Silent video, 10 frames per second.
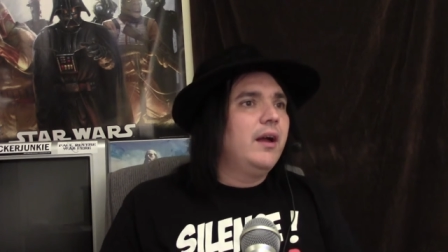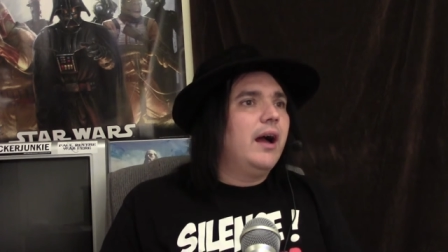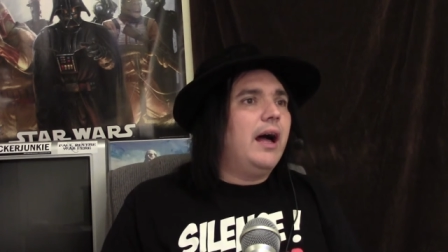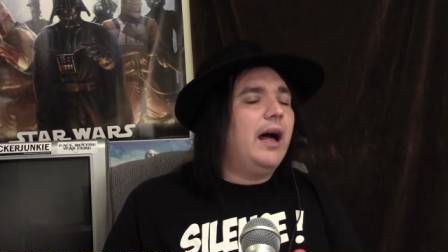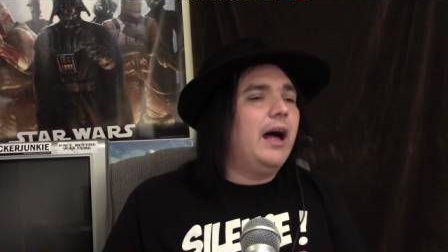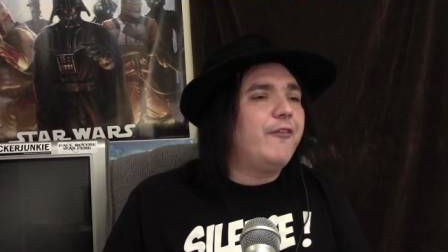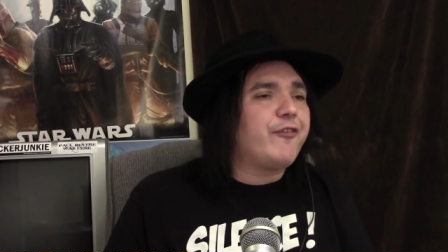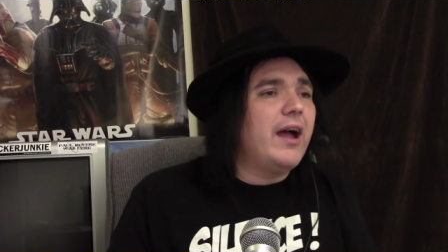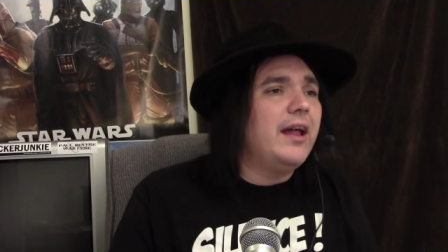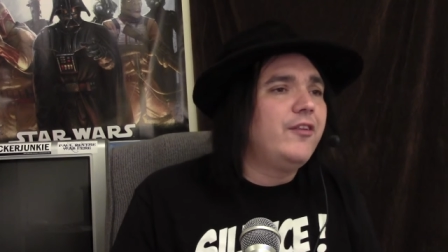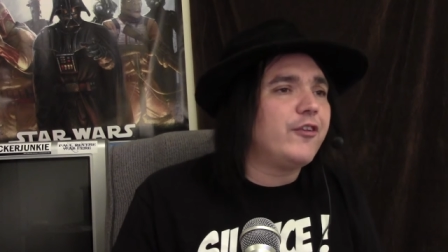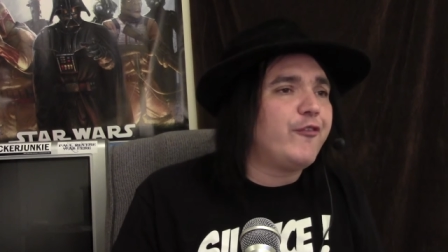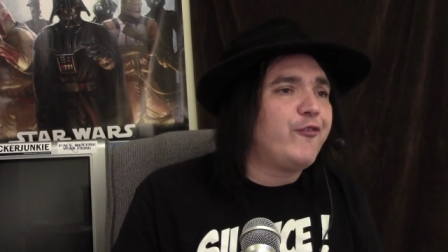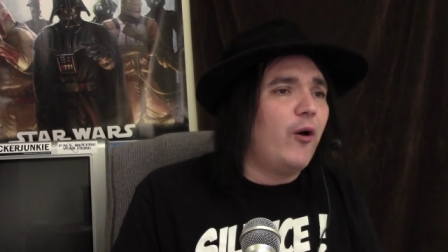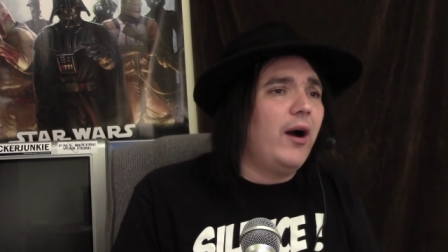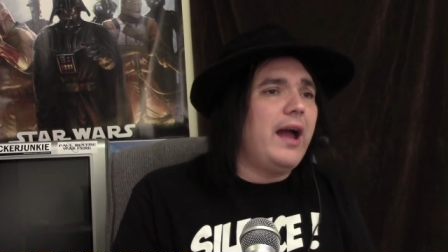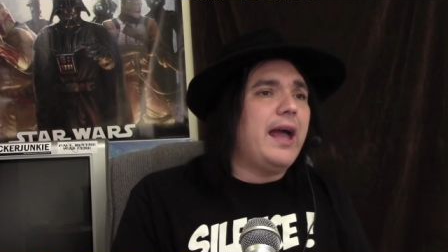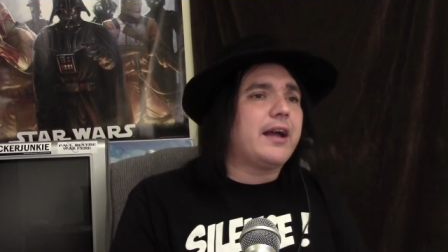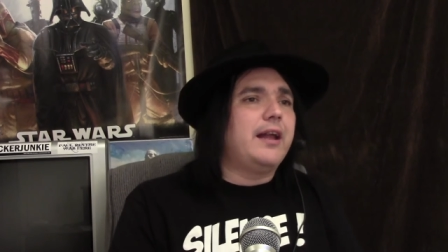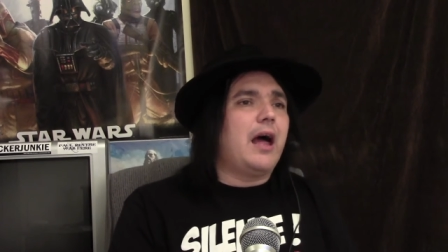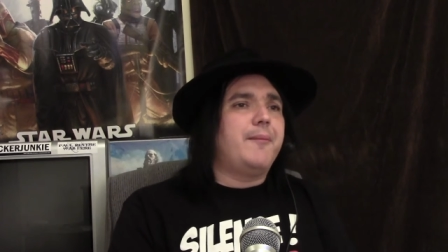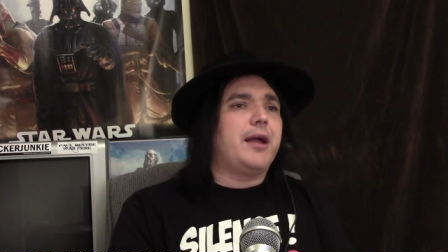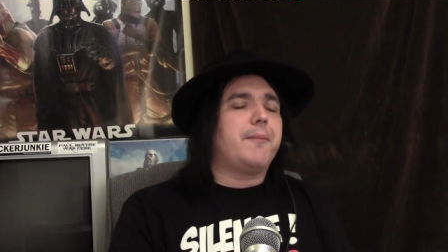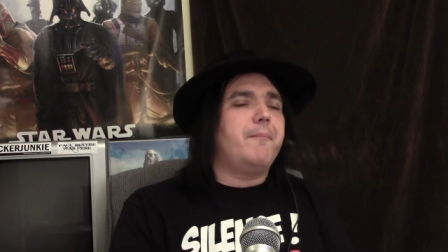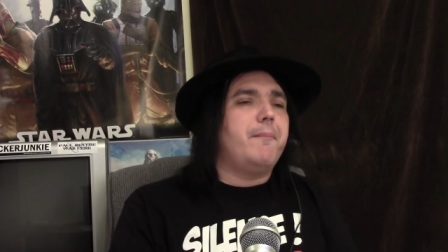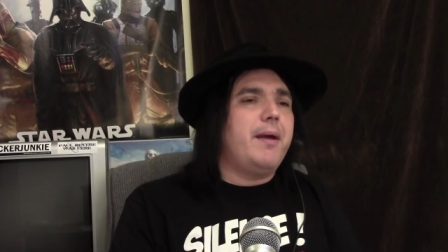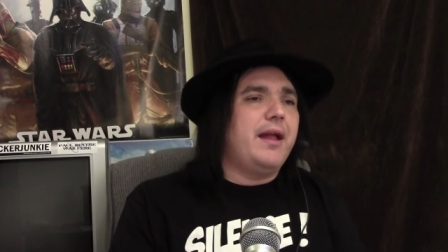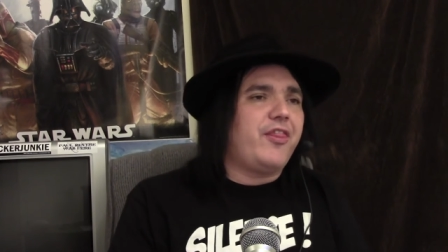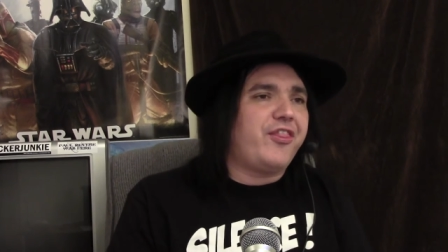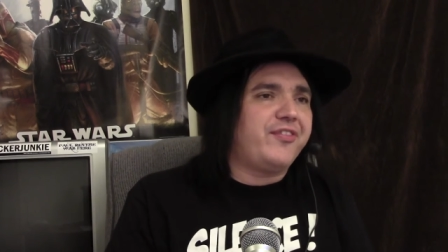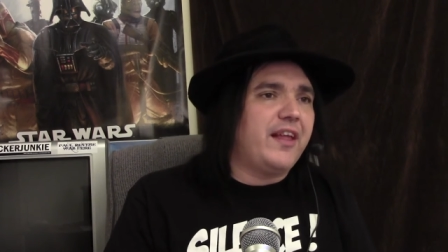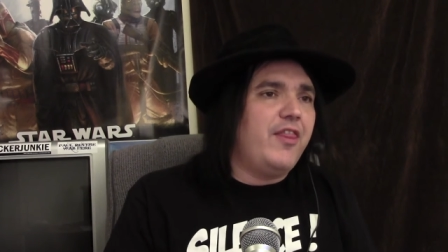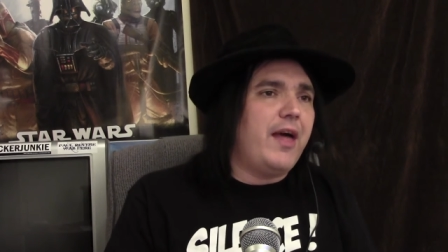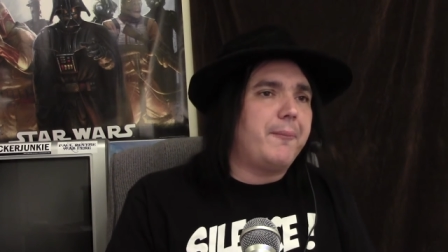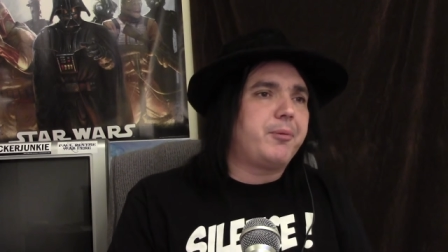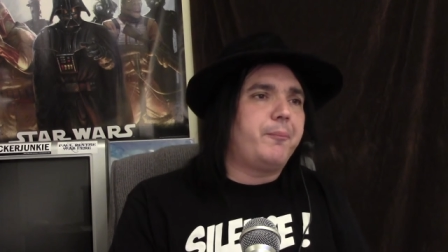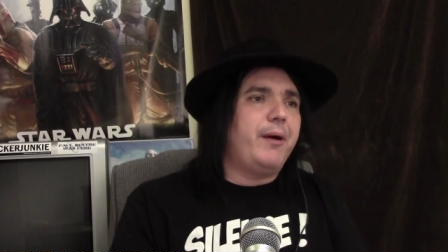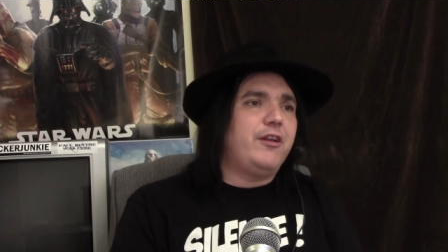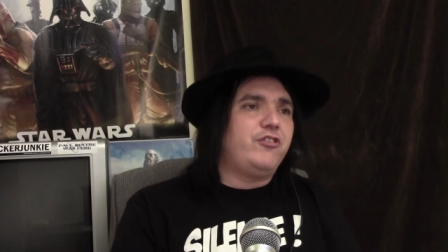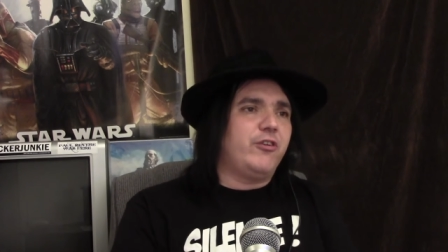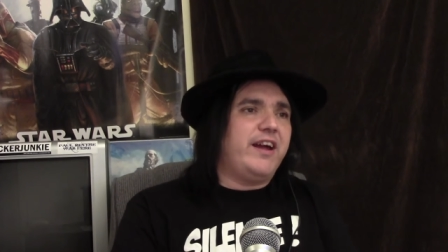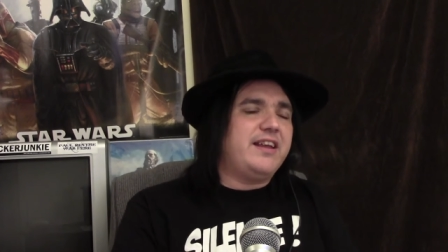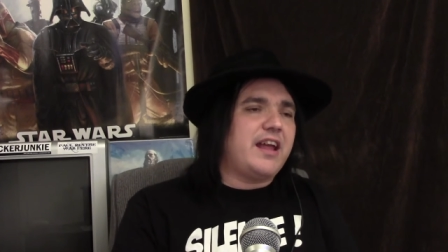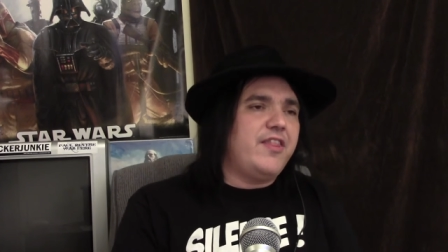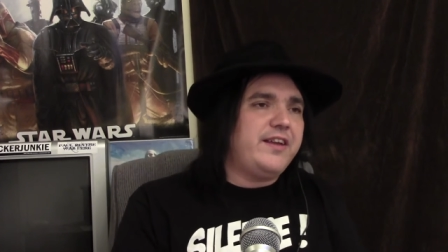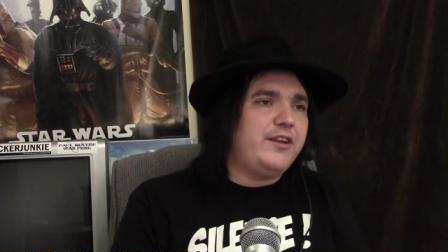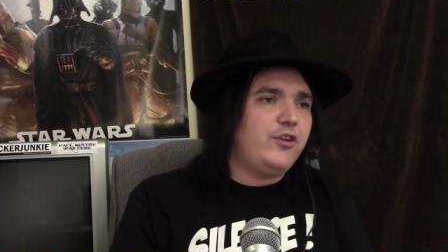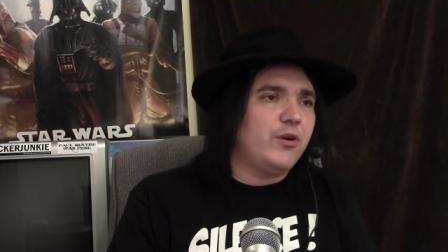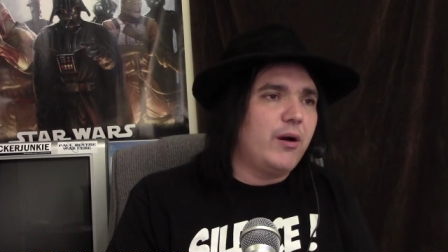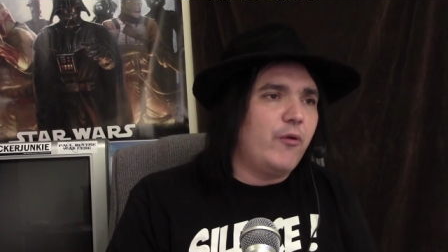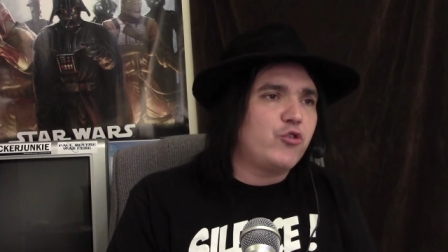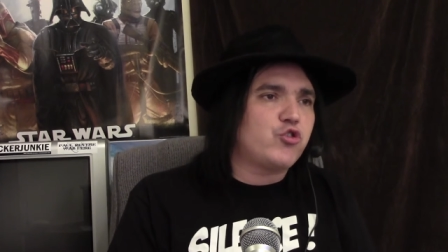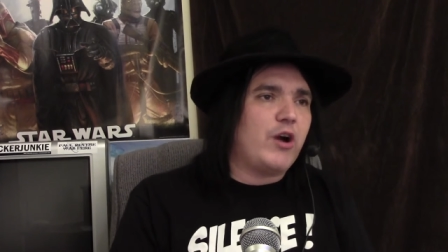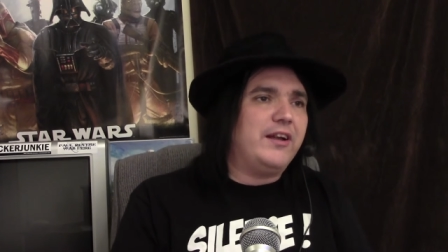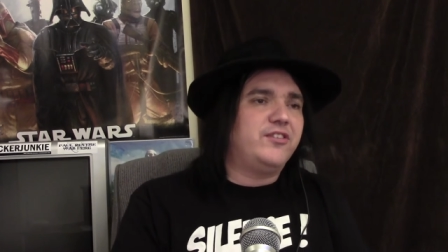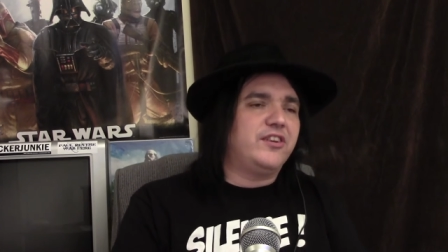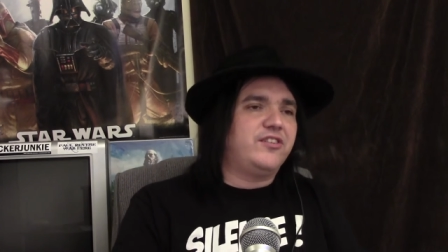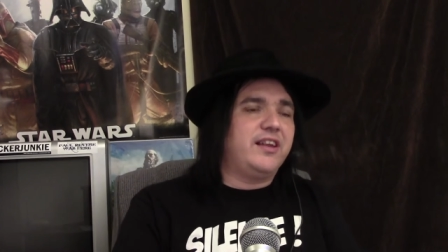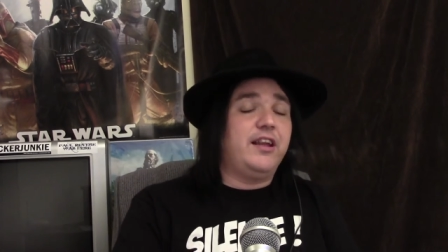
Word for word: Uh, friends, four economic myths that perpetuate the Euro crisis.